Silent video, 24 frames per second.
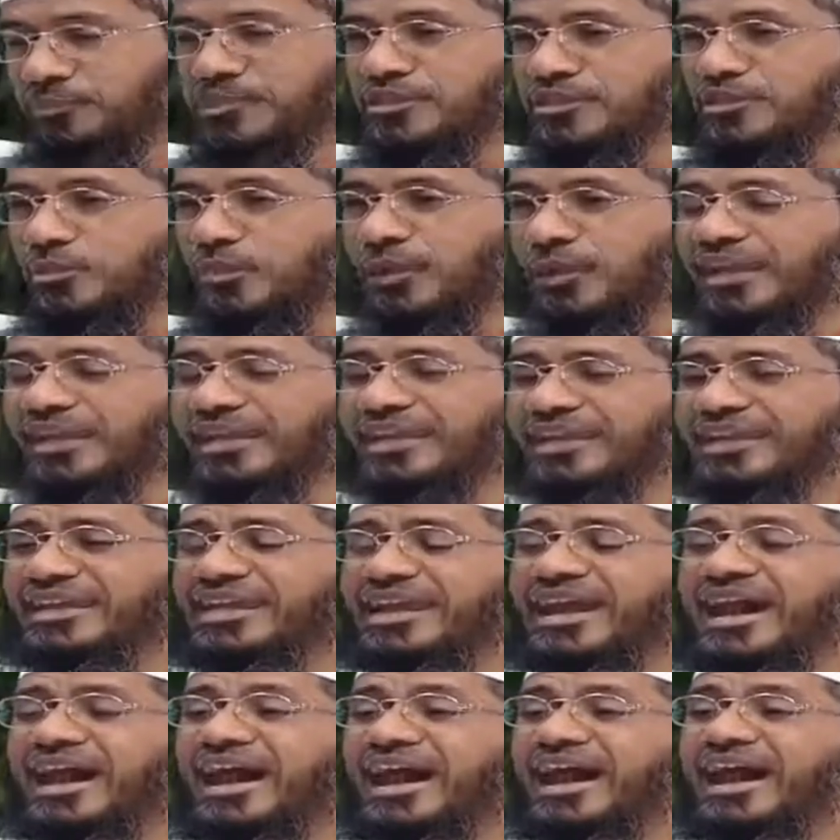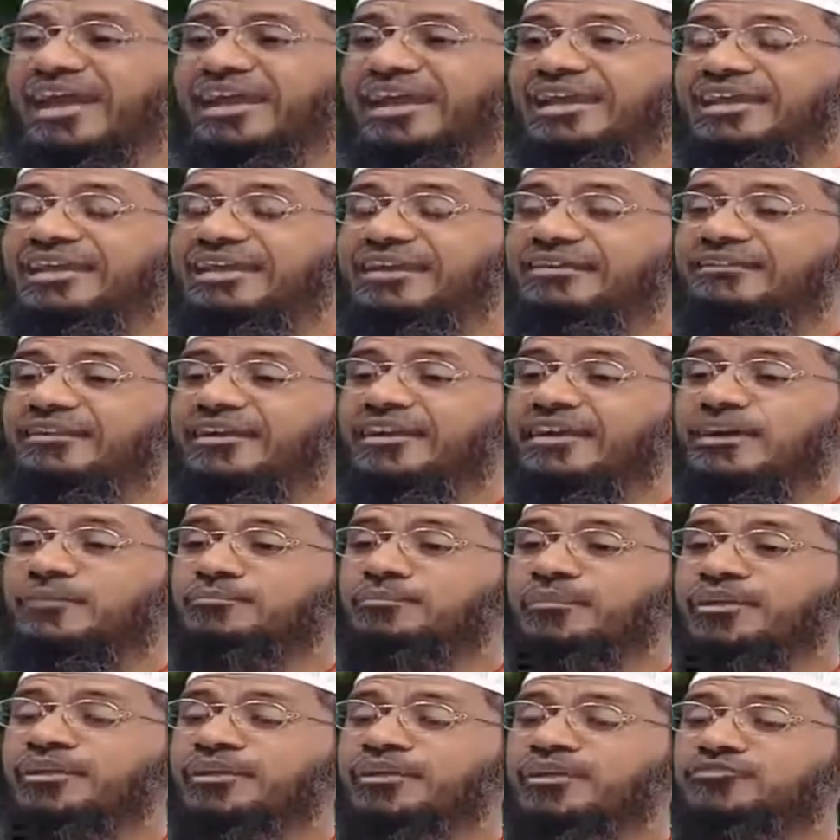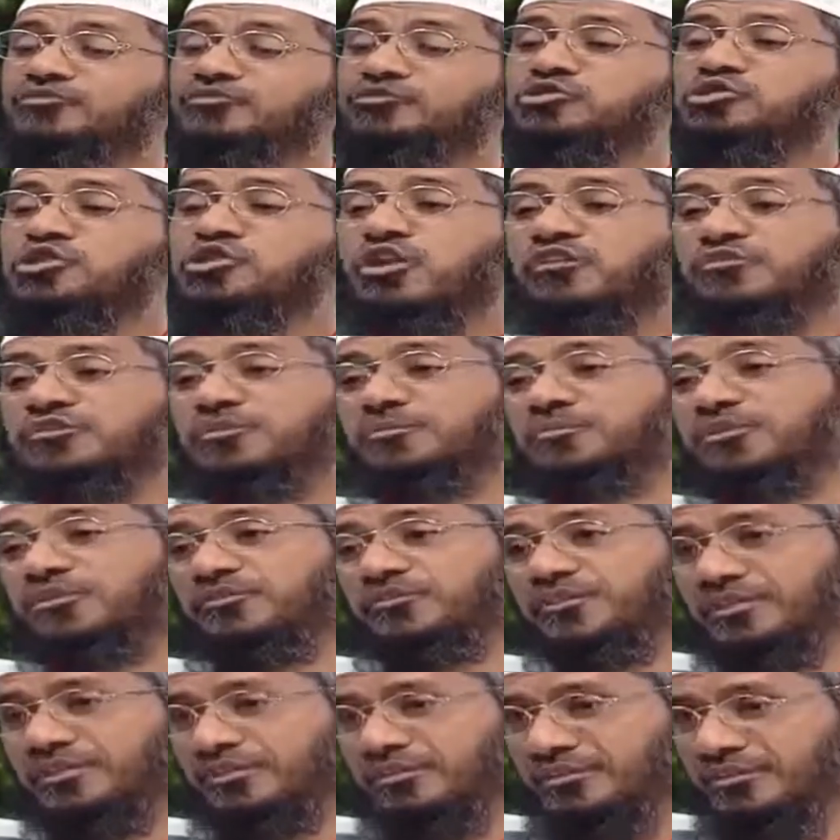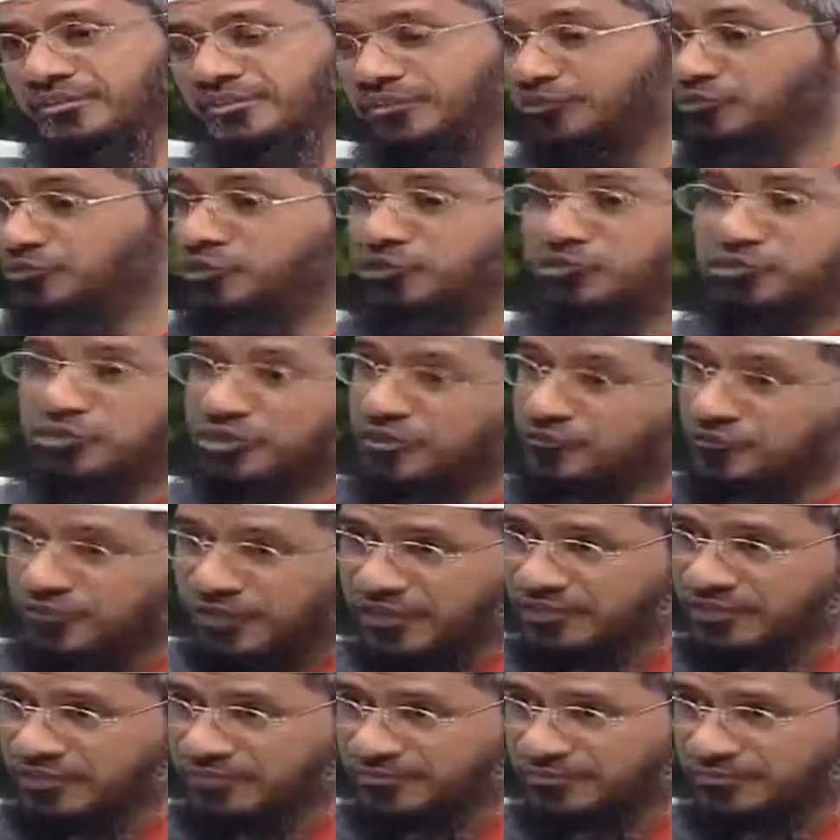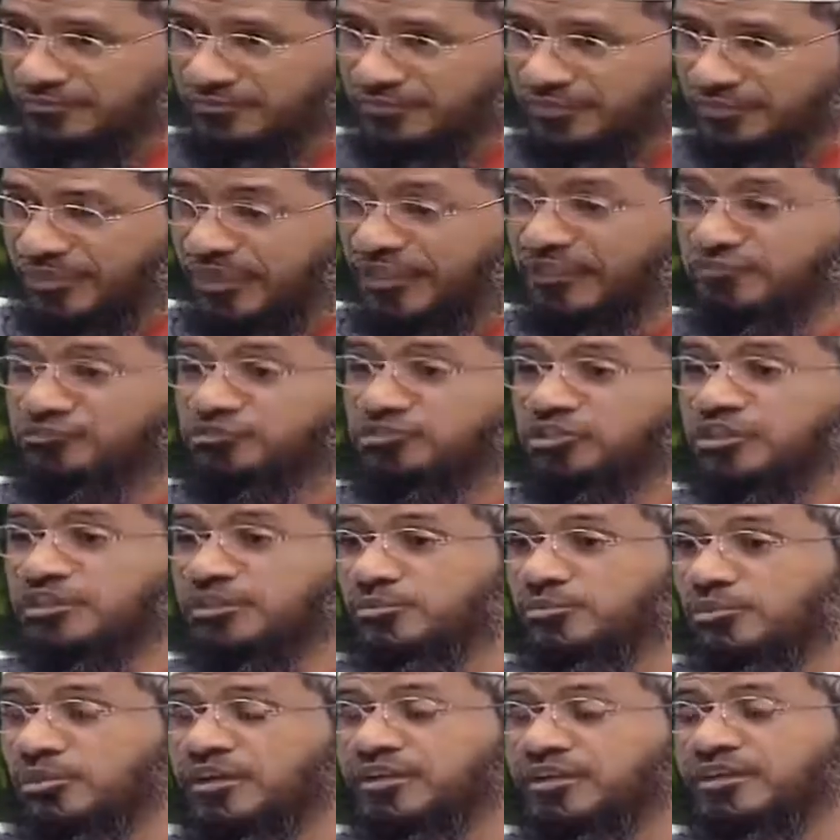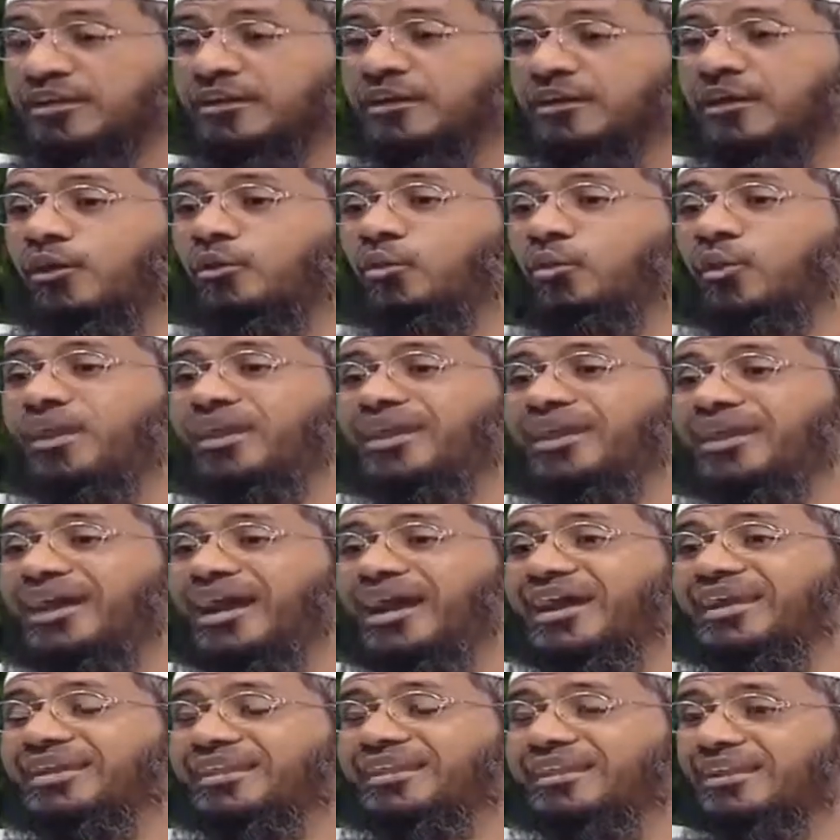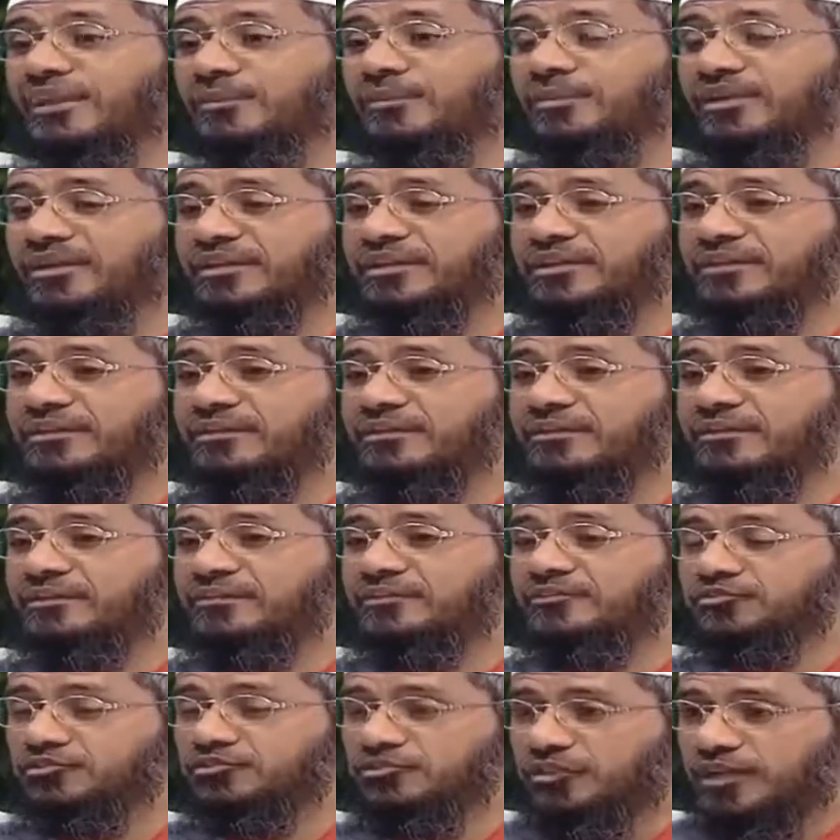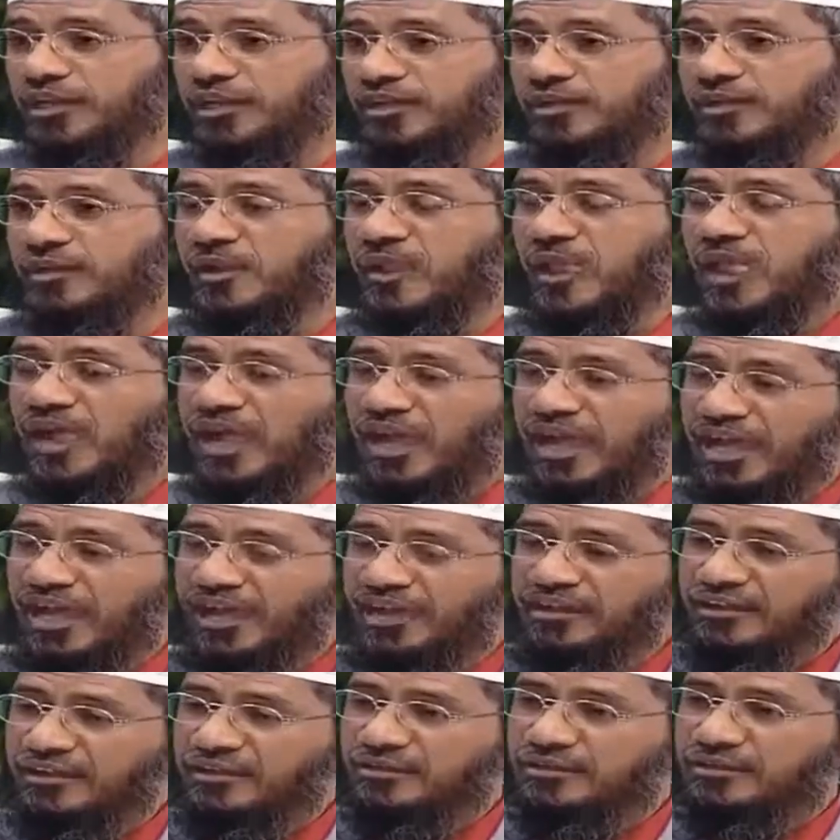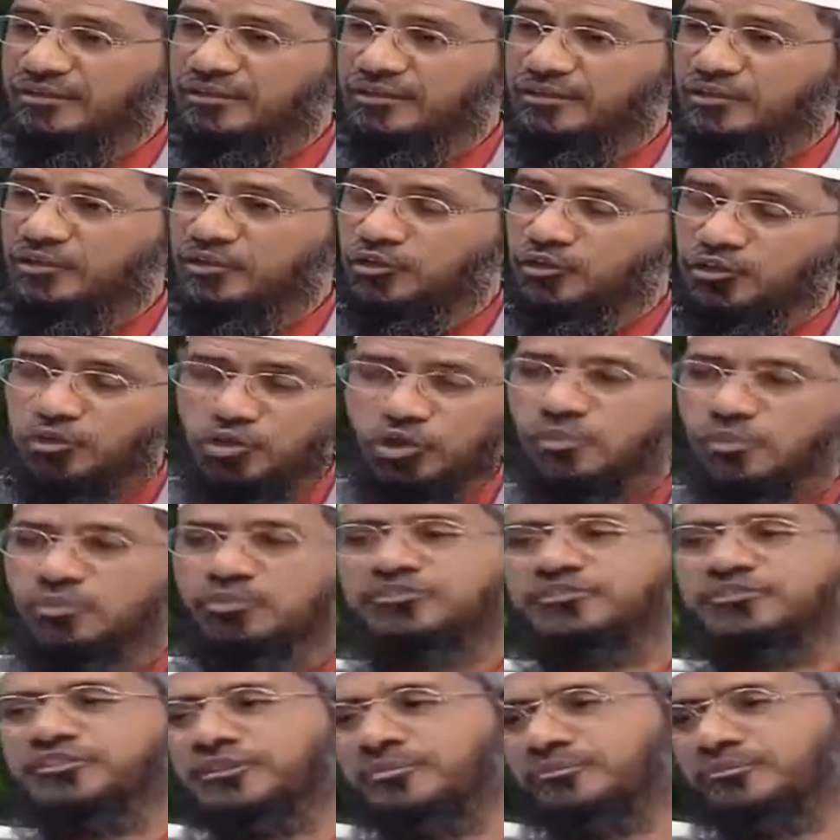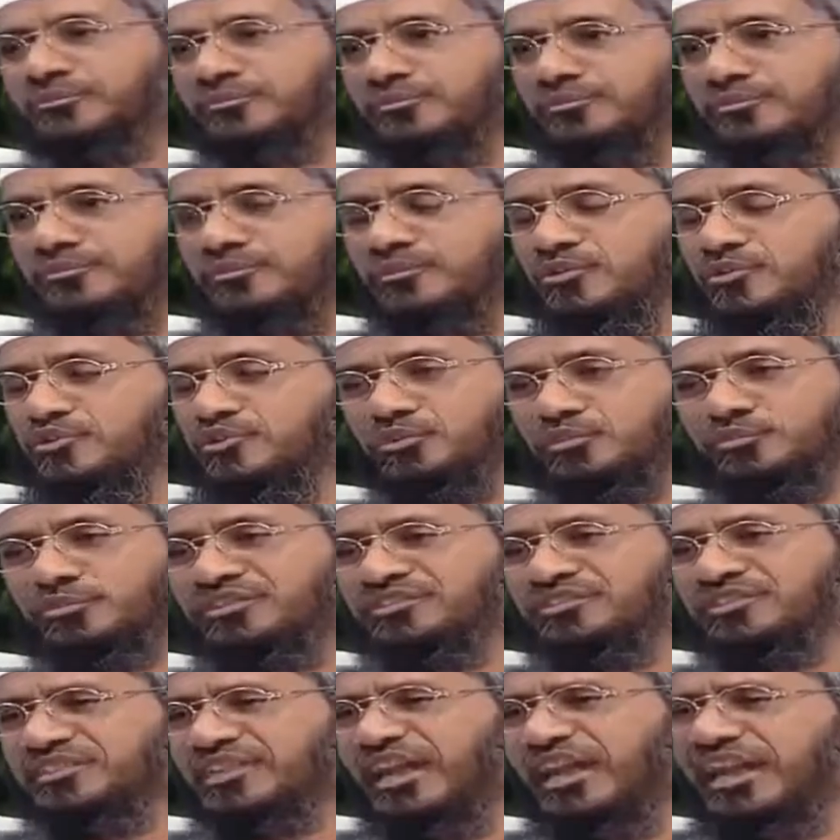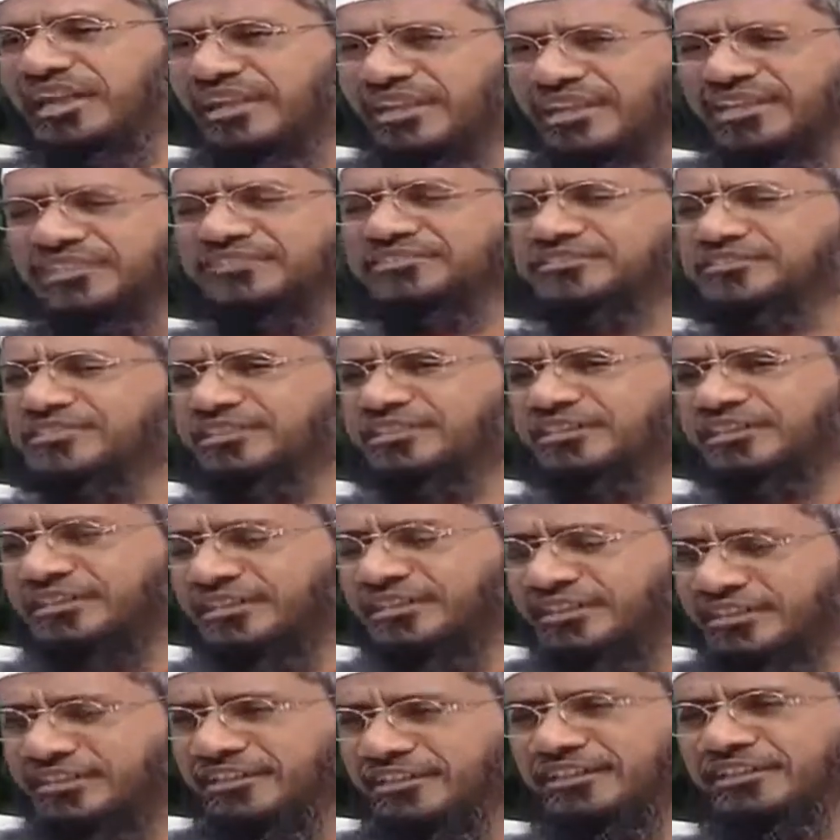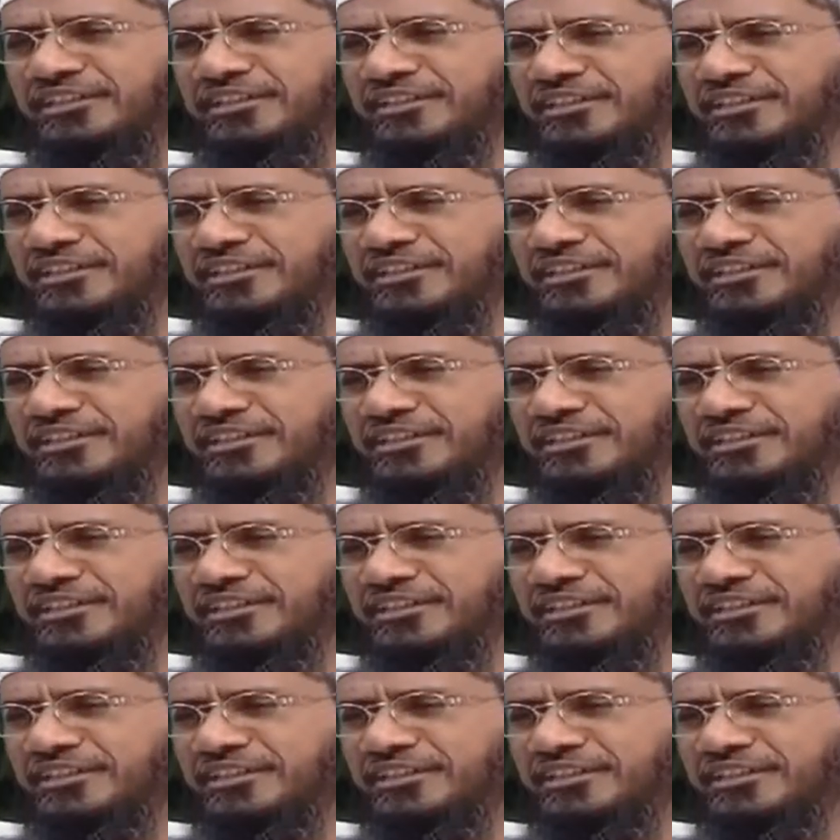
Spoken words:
That means a very highly recommended sunnah of the Prophet. Though it's not a fard, it's sunnat-e muakkadah, very highly recommended sunnah, and no Muslim should miss it unless he